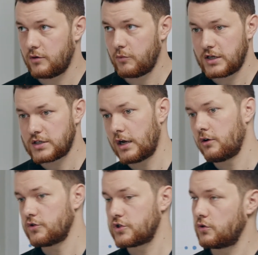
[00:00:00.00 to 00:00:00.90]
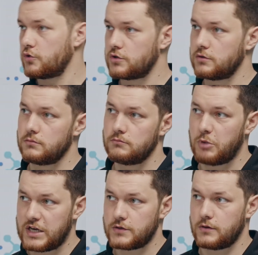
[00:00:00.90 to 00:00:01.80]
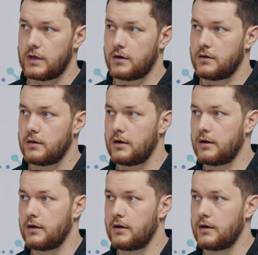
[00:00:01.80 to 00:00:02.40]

And we can tailor a solution based on that.